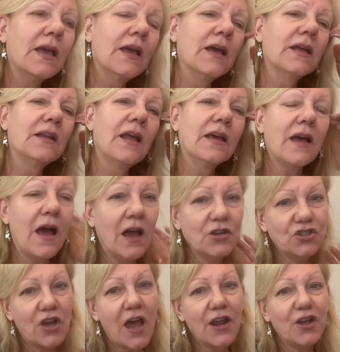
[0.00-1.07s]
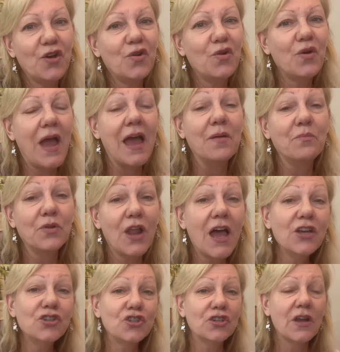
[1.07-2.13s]
in like eyeshadow and
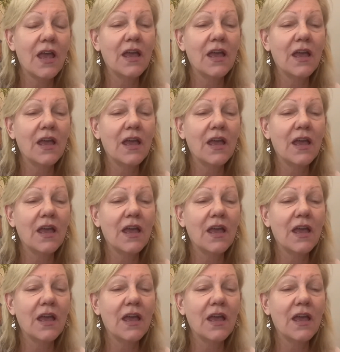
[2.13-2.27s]
blush,